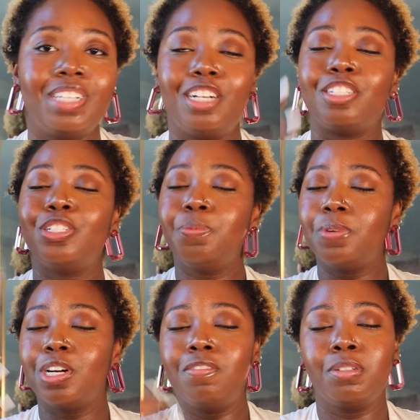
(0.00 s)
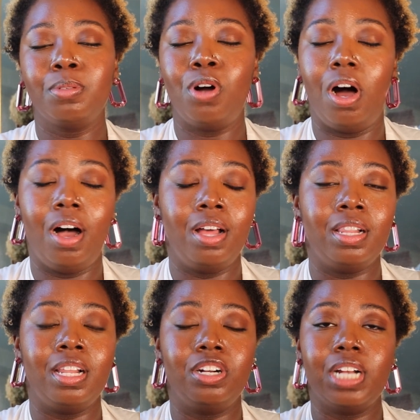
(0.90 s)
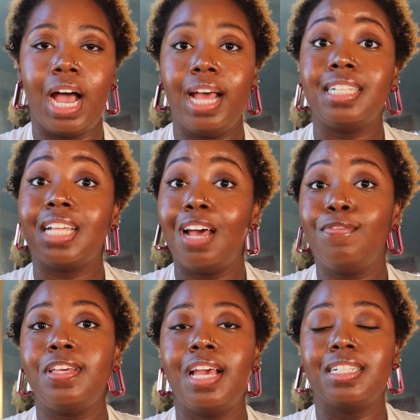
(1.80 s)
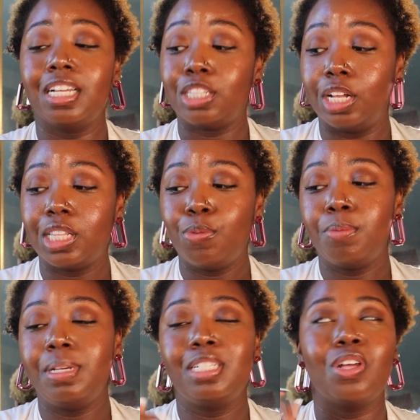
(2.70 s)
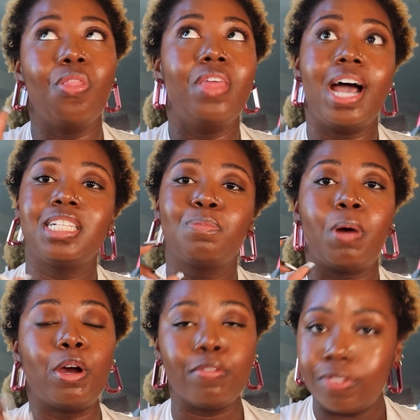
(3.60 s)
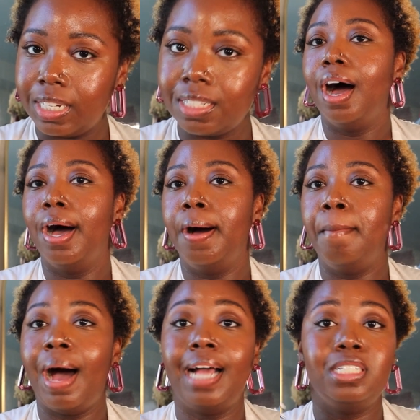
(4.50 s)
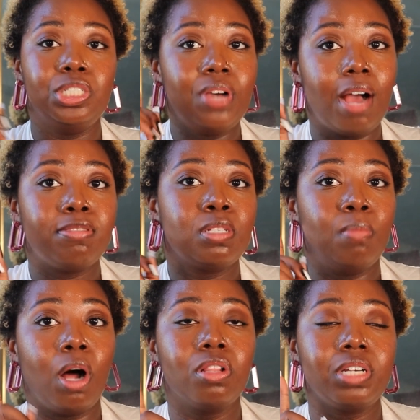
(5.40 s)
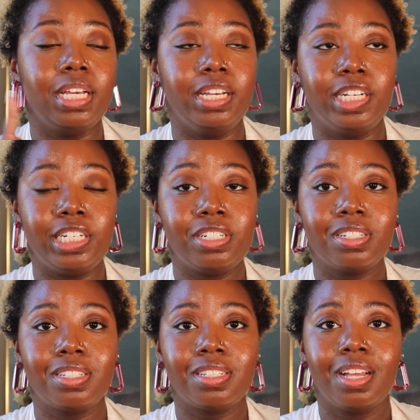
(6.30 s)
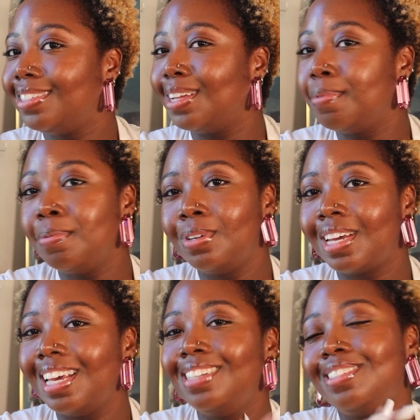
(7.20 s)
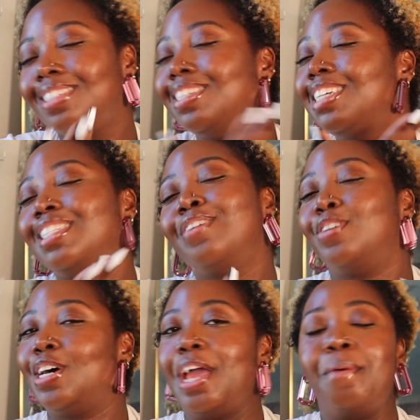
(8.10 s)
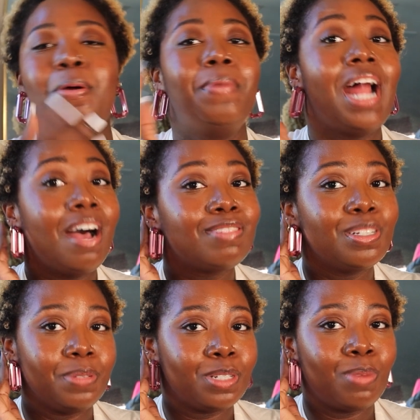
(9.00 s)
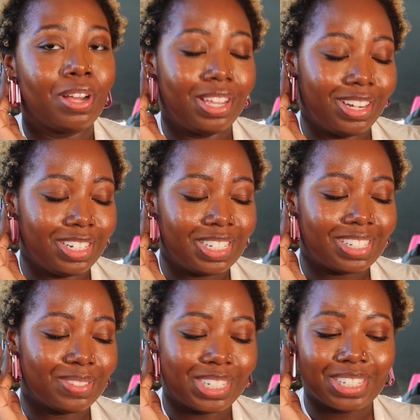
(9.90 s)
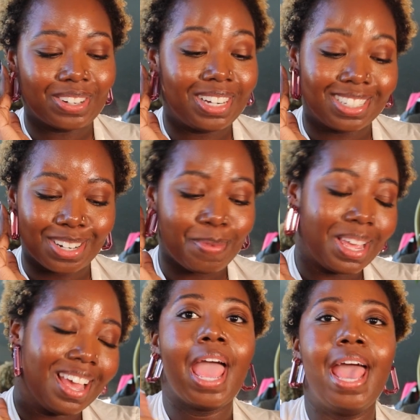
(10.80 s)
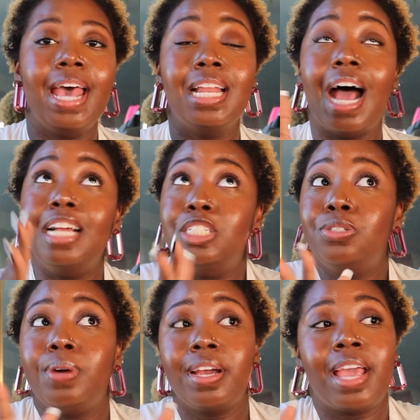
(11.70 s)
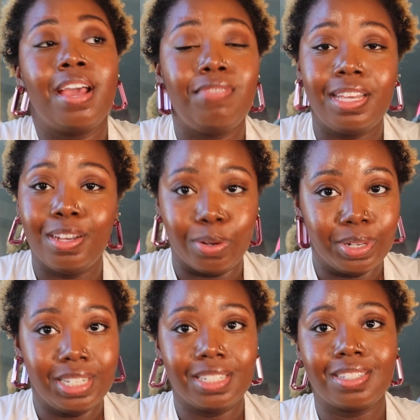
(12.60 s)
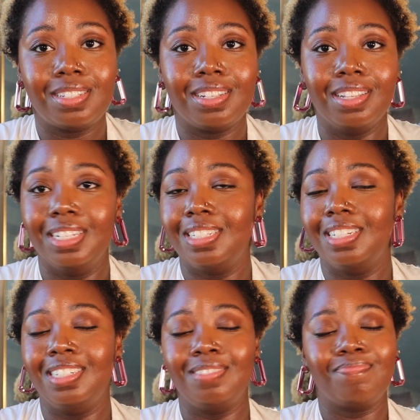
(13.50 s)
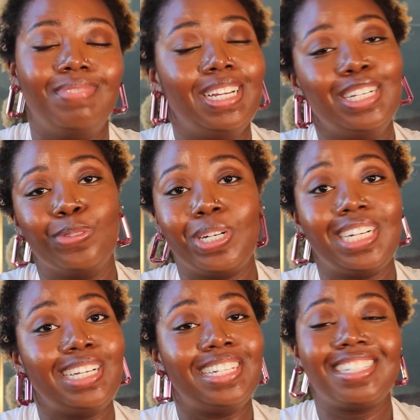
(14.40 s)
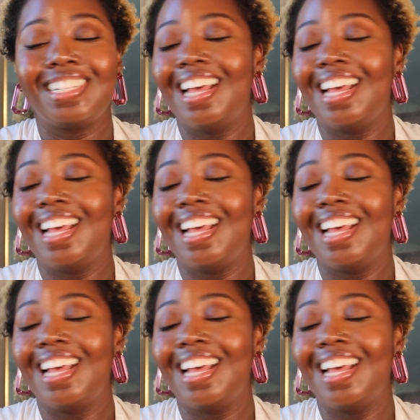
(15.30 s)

They're super comfortable on. They're not as heavy as I thought they would be, so that's perfect. I do have smaller ears. Some people, it's different on camera, but I have super small ears, which is crazy to me. And I do wear heavy earrings. Listen, it is what it is.